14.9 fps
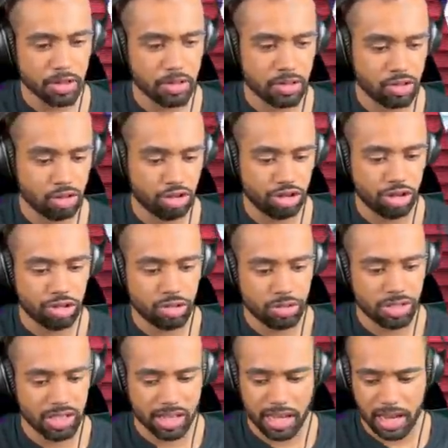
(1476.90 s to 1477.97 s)
you should use
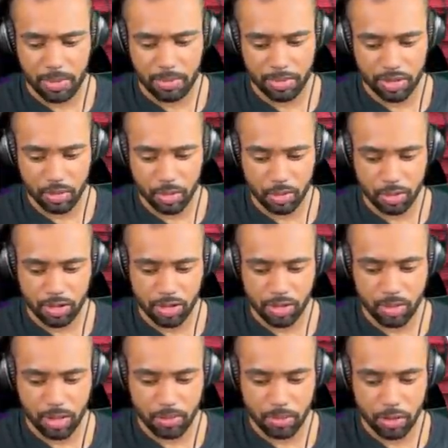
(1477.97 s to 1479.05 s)
the cameras more, which is
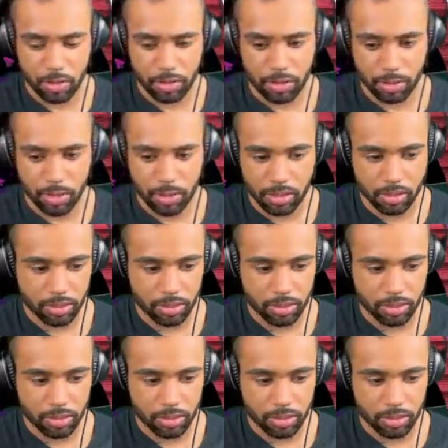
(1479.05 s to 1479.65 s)
what I'm not doing.